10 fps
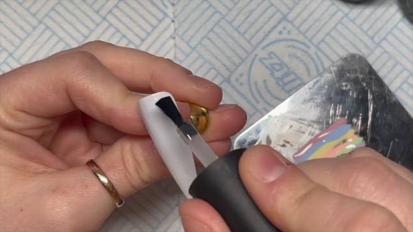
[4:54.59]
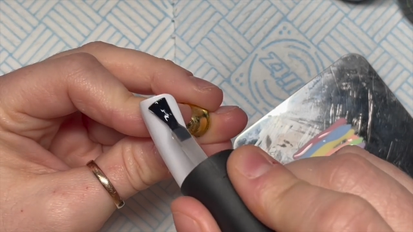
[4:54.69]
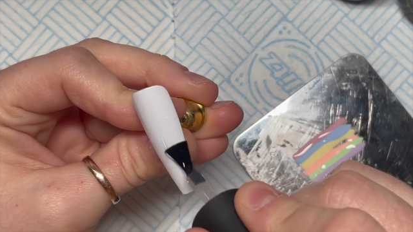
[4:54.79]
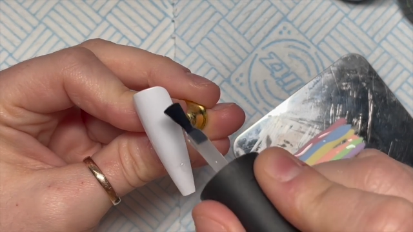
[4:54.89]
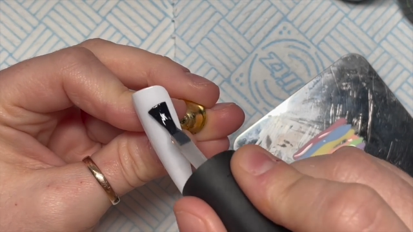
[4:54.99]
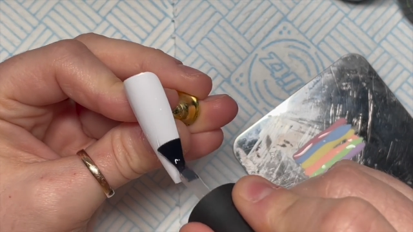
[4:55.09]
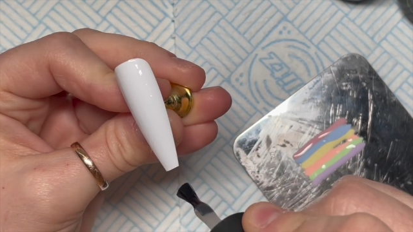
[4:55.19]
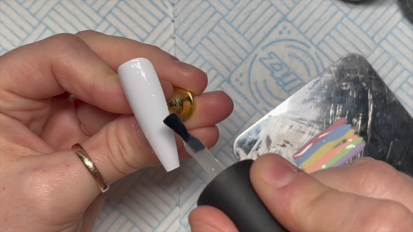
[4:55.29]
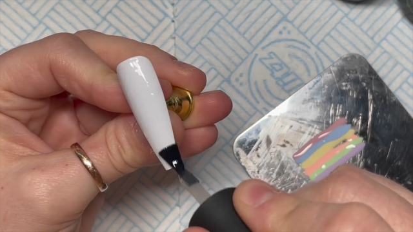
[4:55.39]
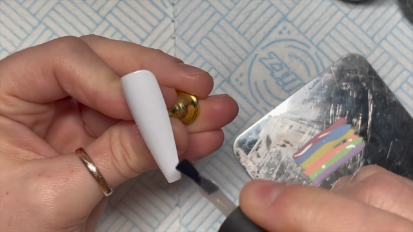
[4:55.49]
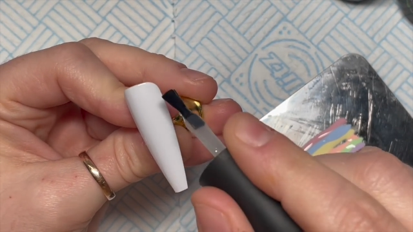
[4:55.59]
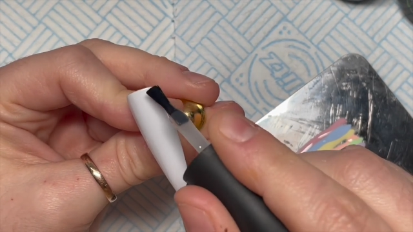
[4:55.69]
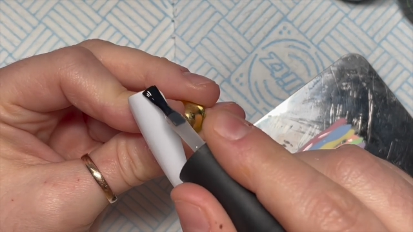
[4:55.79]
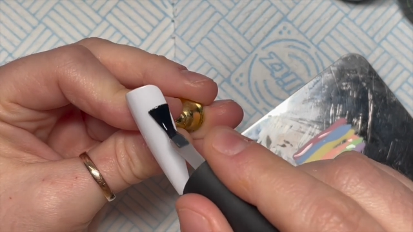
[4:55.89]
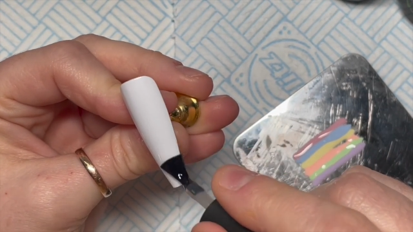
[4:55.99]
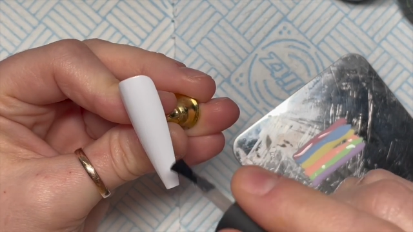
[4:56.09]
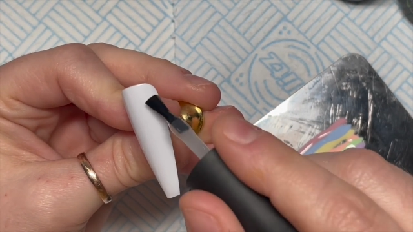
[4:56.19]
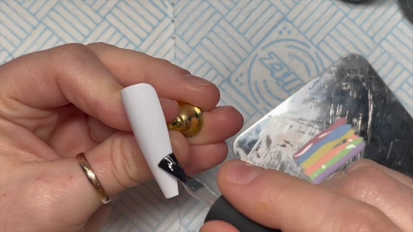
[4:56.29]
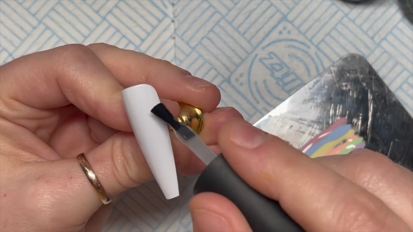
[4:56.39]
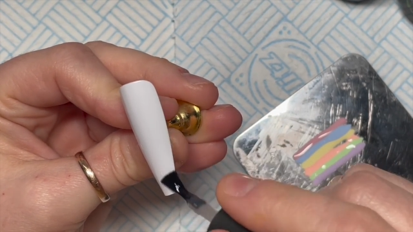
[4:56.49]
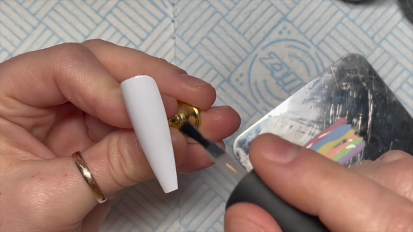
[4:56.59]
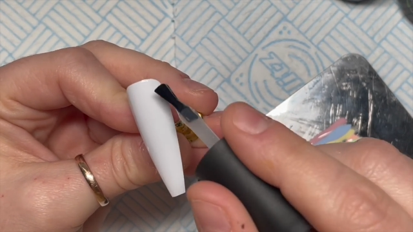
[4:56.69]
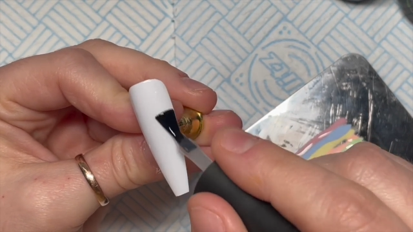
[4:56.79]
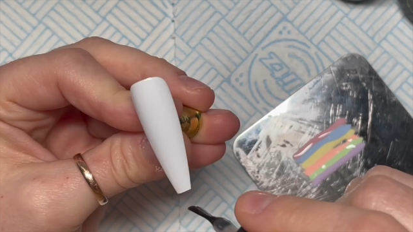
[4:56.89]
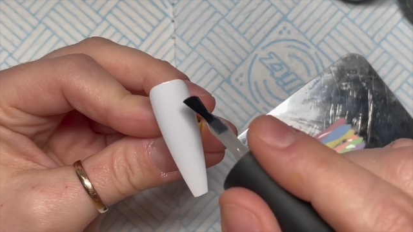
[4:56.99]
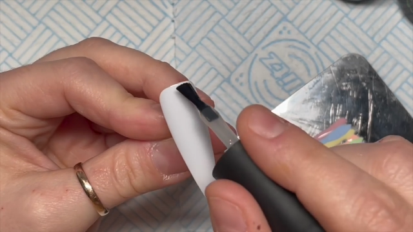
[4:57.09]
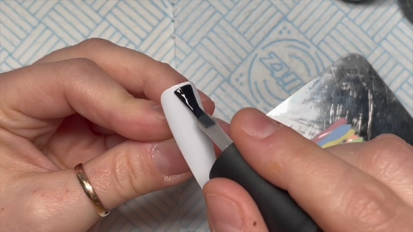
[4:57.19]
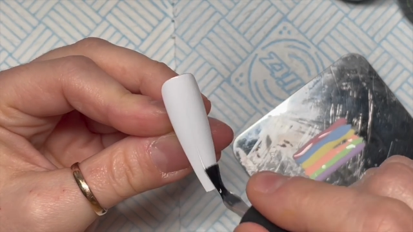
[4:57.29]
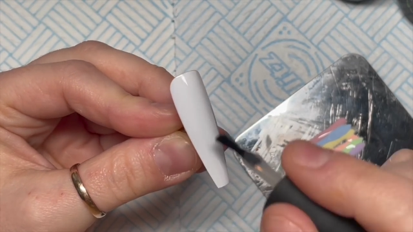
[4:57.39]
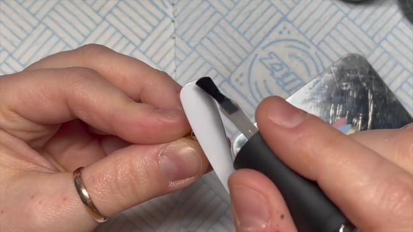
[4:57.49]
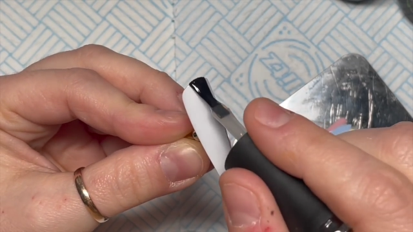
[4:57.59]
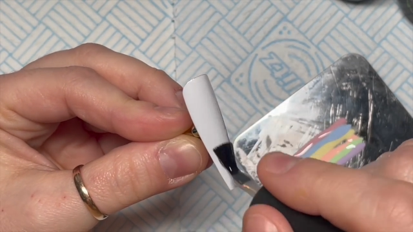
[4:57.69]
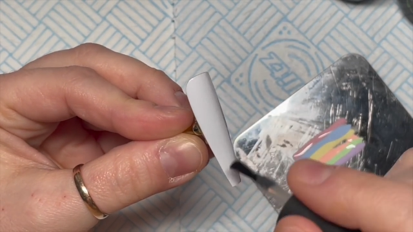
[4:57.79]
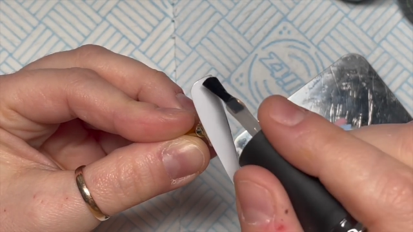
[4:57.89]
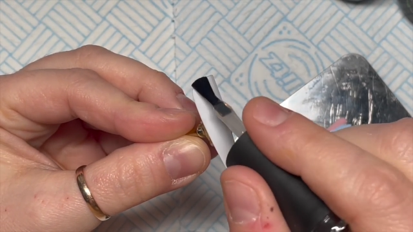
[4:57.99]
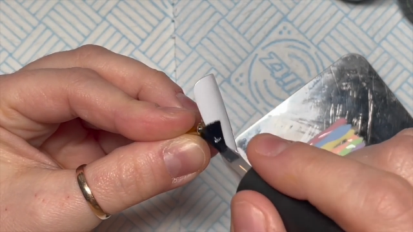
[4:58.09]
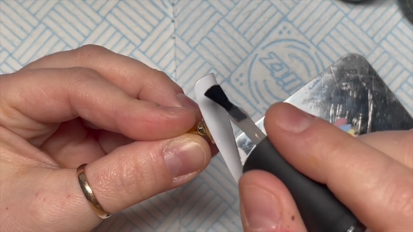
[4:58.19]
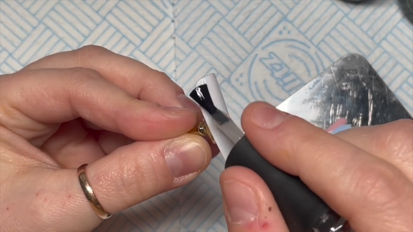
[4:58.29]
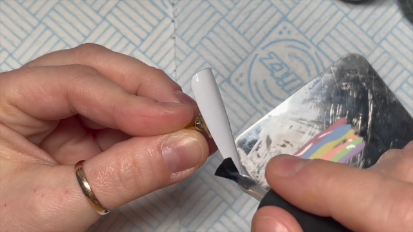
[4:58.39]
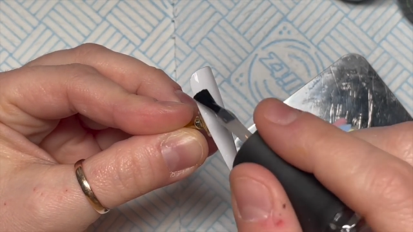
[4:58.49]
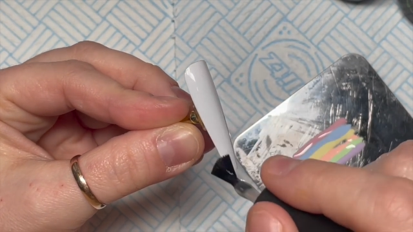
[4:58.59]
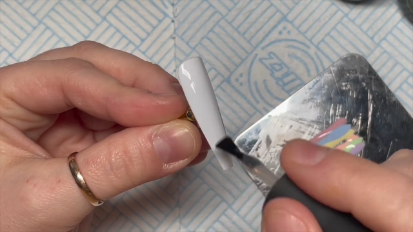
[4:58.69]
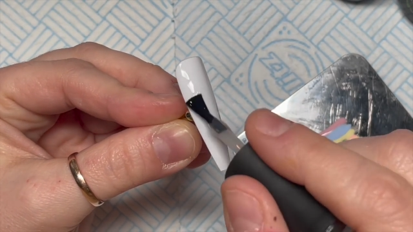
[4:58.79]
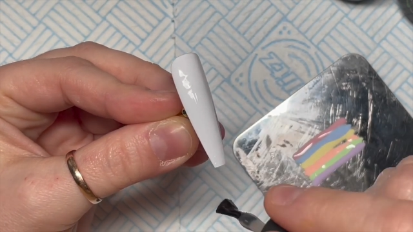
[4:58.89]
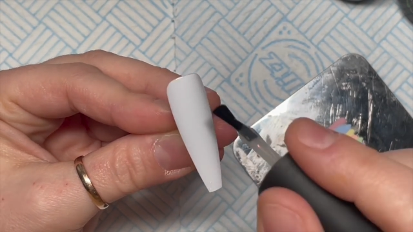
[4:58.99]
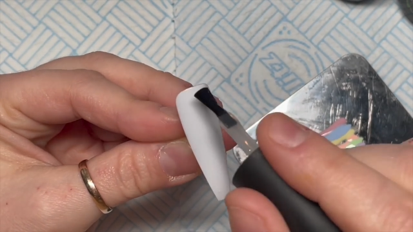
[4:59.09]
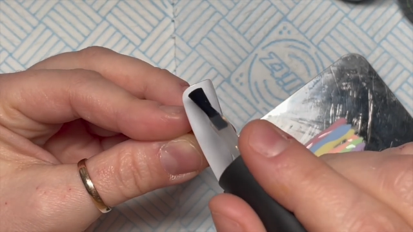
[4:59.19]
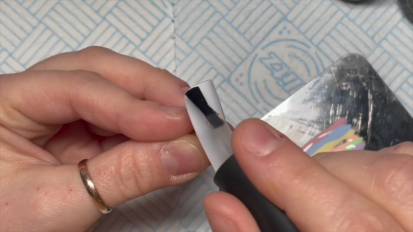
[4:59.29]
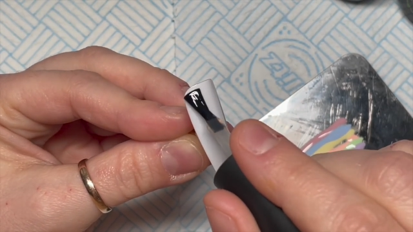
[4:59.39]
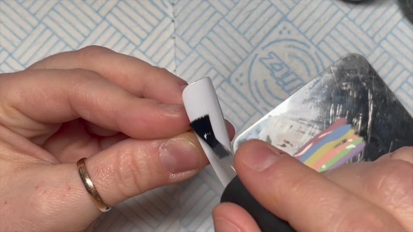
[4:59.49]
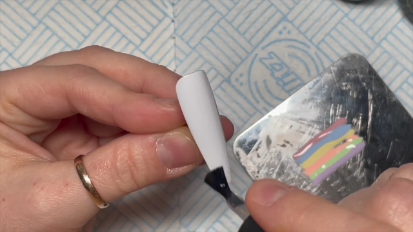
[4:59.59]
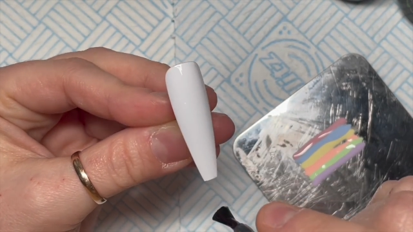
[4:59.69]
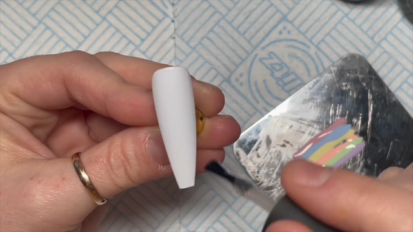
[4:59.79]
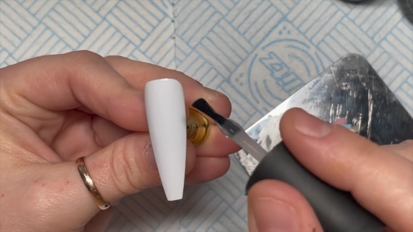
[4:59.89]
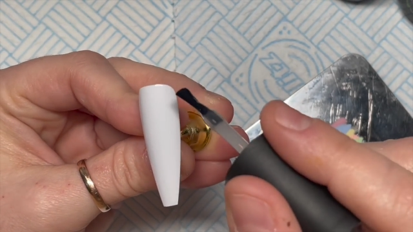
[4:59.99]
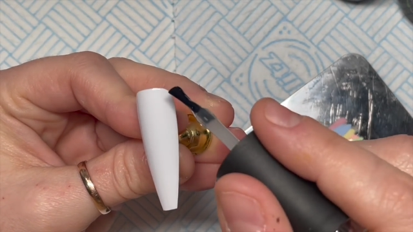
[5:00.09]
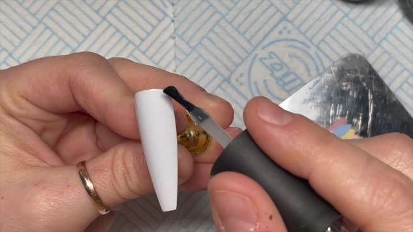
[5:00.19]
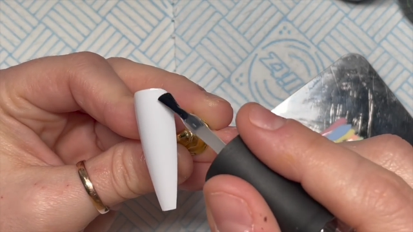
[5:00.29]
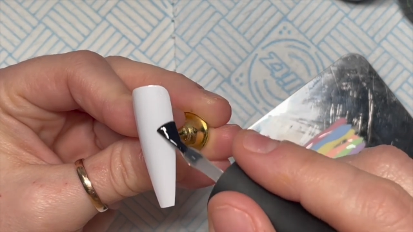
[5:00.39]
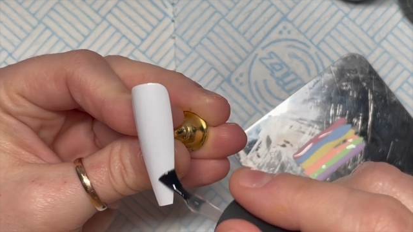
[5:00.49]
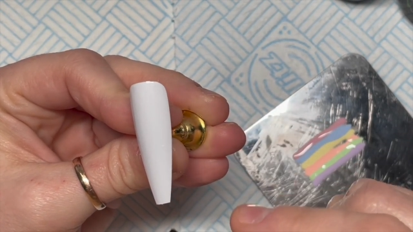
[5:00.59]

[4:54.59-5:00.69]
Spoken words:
[unreadable: no face in view]